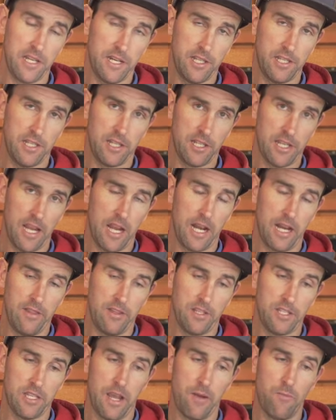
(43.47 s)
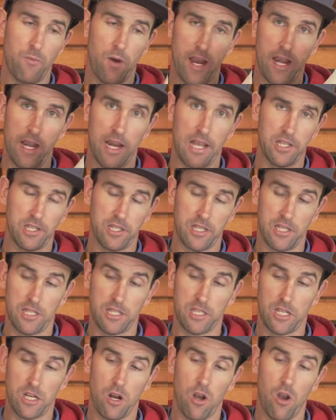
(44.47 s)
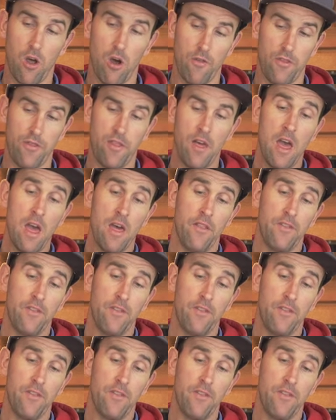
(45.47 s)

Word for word: it is exactly the same weight as this cloth.